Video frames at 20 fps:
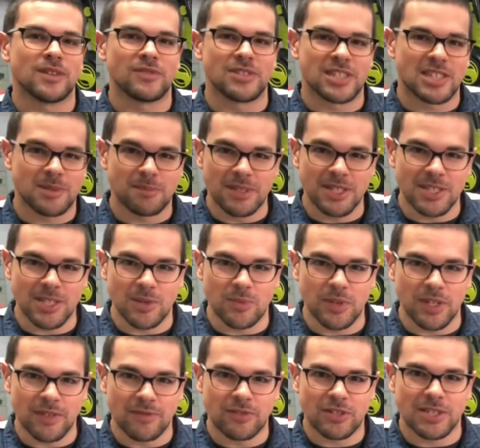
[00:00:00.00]
of the SMIDSI
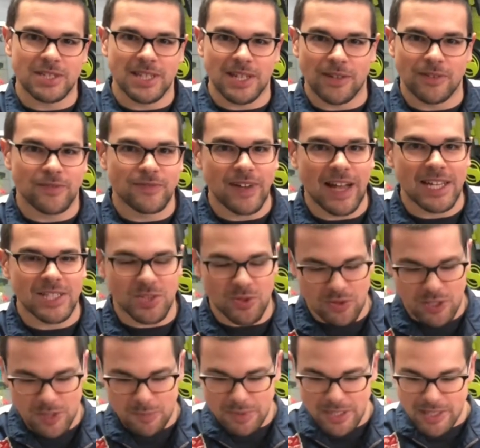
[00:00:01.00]
weave, just at a faster
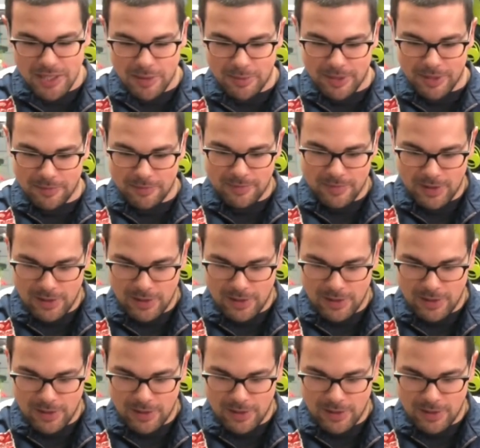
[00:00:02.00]
speed limit.